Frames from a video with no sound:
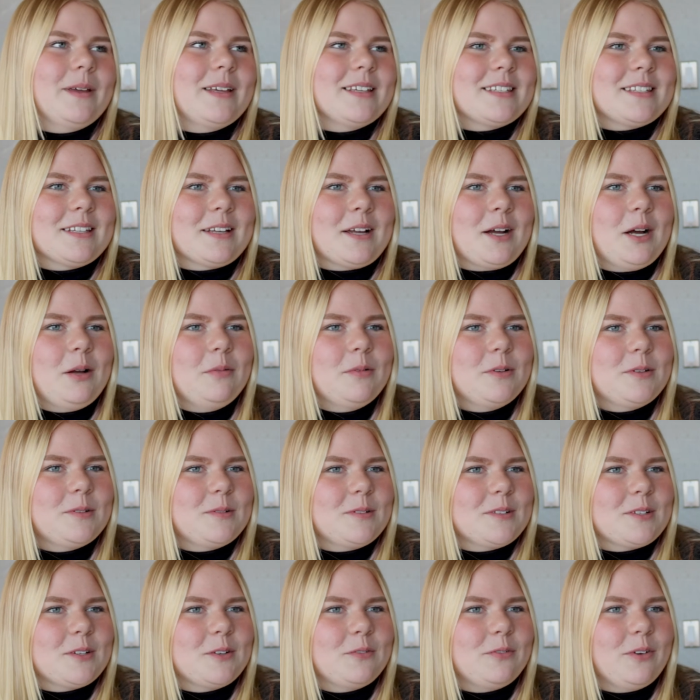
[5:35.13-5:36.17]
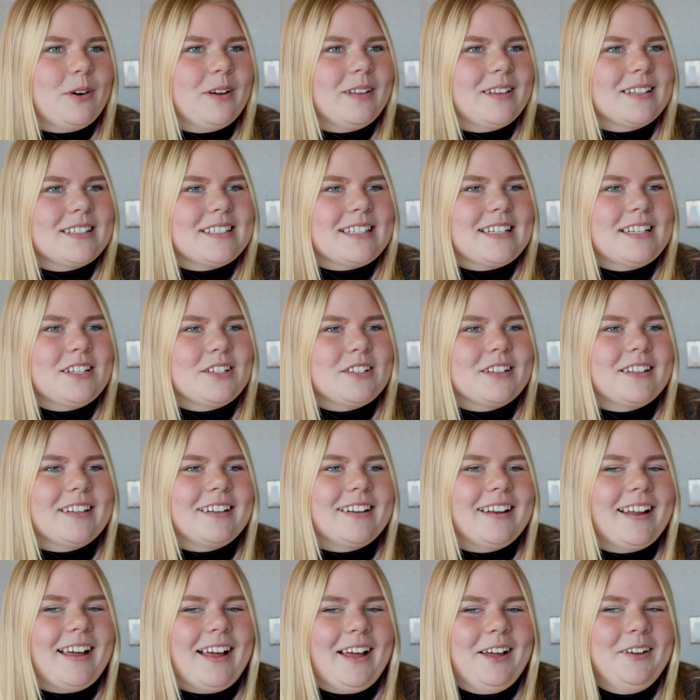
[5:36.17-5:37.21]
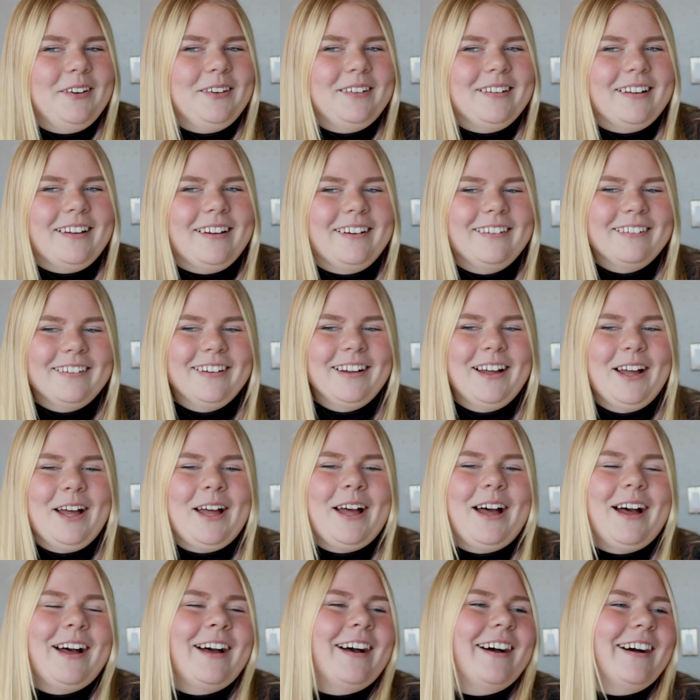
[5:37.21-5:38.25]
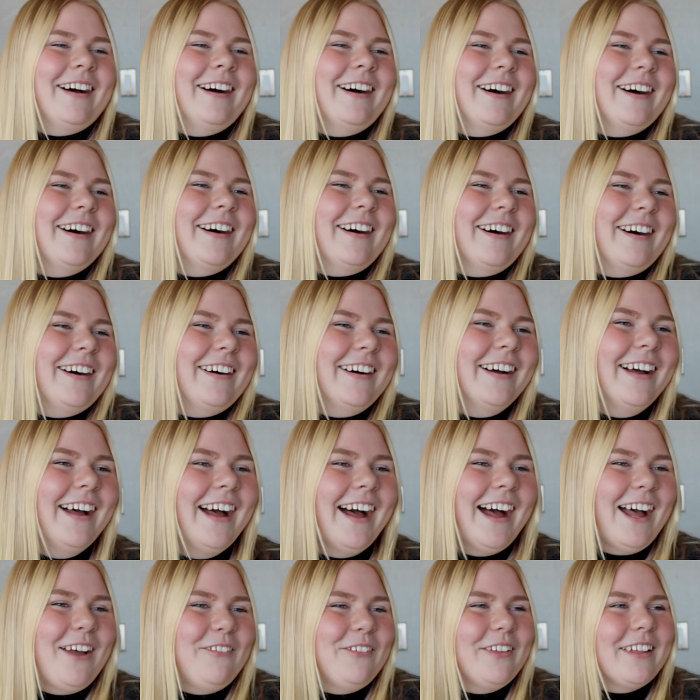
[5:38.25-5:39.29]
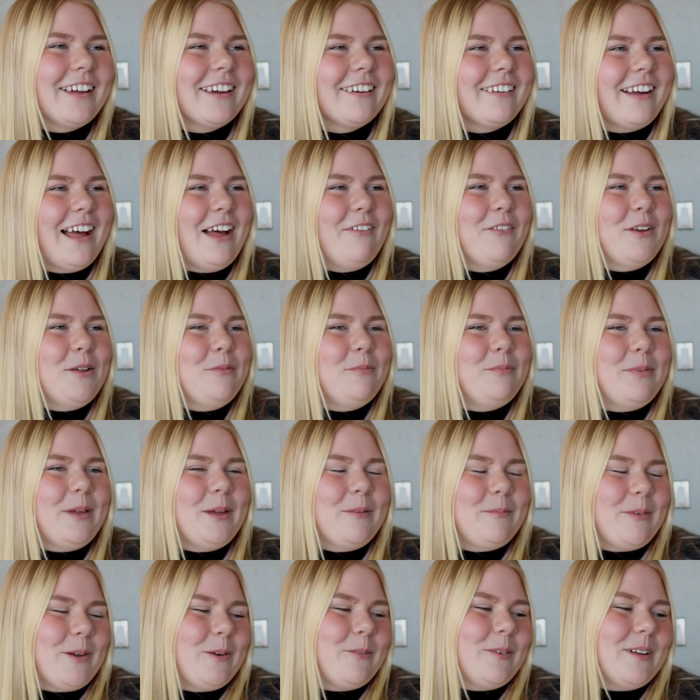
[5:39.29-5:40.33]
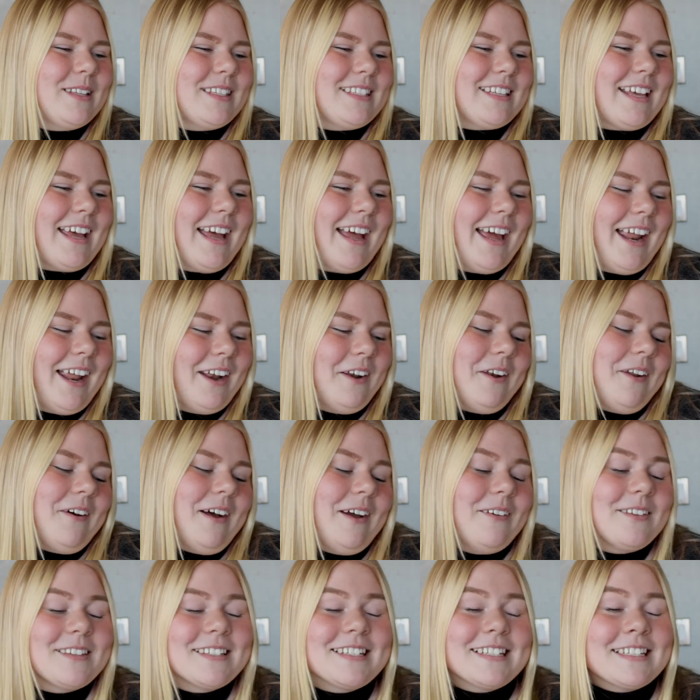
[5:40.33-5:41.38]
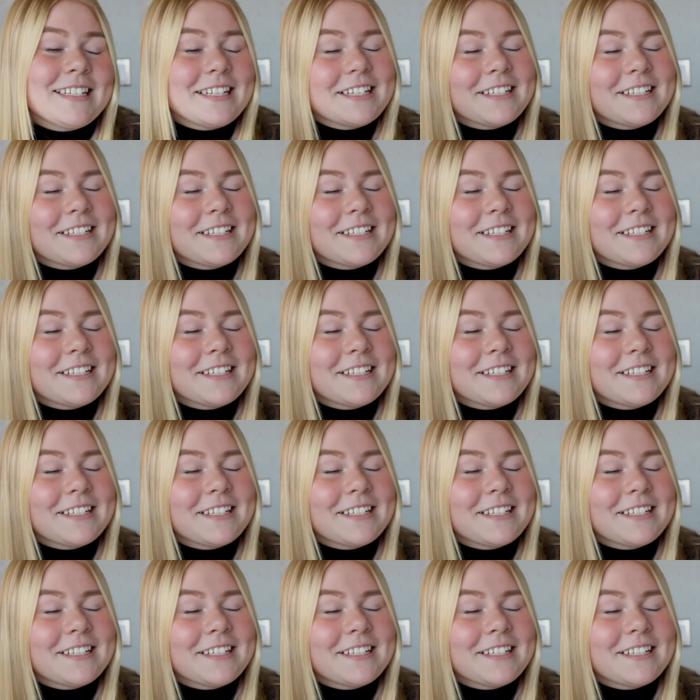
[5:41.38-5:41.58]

biggest accomplishment so far in the station, I don't know. I feel like I don't have any big ones yet. I don't know. I was in a